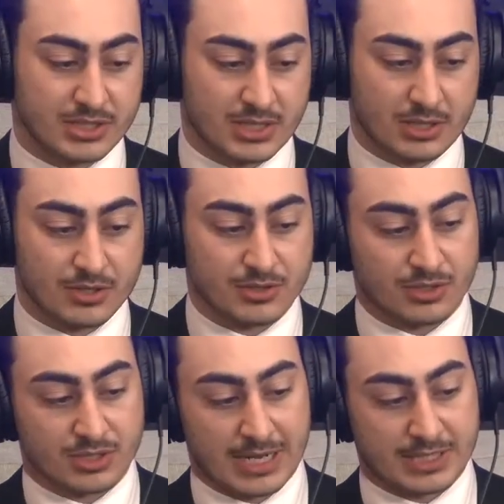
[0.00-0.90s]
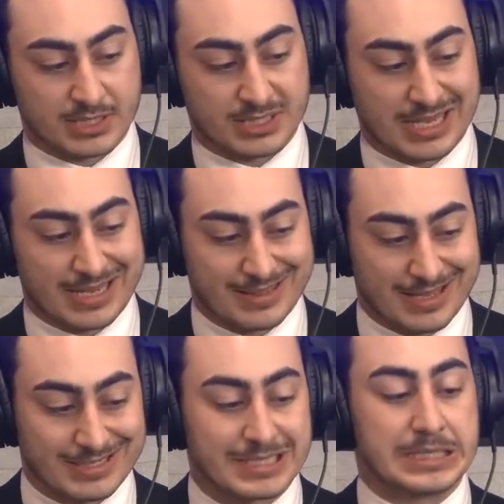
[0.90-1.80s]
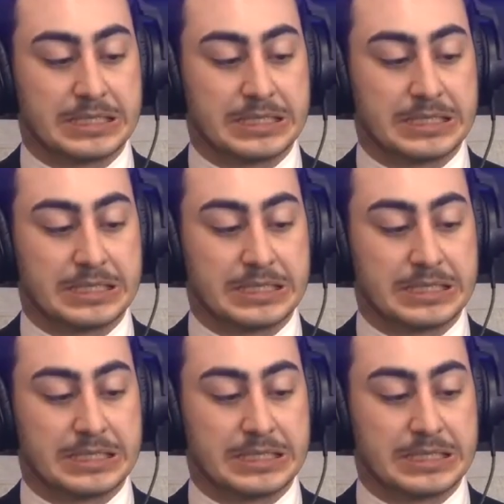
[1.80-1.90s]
it goes on to actually say that,